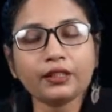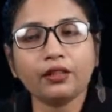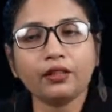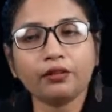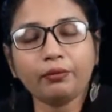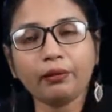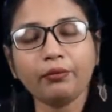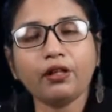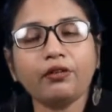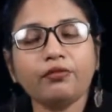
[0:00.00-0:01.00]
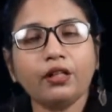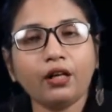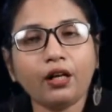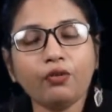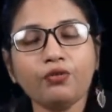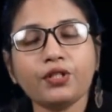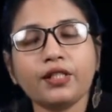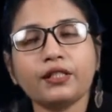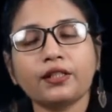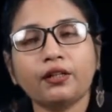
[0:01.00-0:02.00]
a member of the house
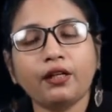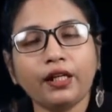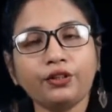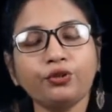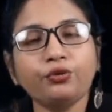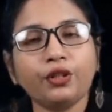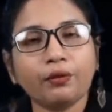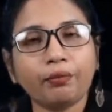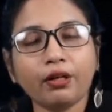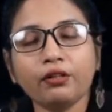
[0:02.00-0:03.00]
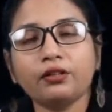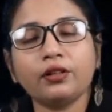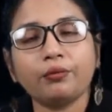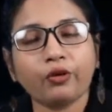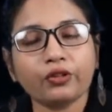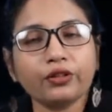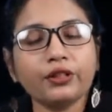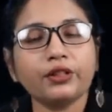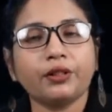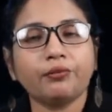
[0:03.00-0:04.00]
has the right to take part in the
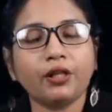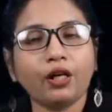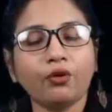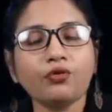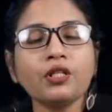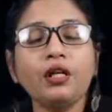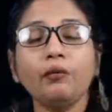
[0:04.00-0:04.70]
proceedings of the house,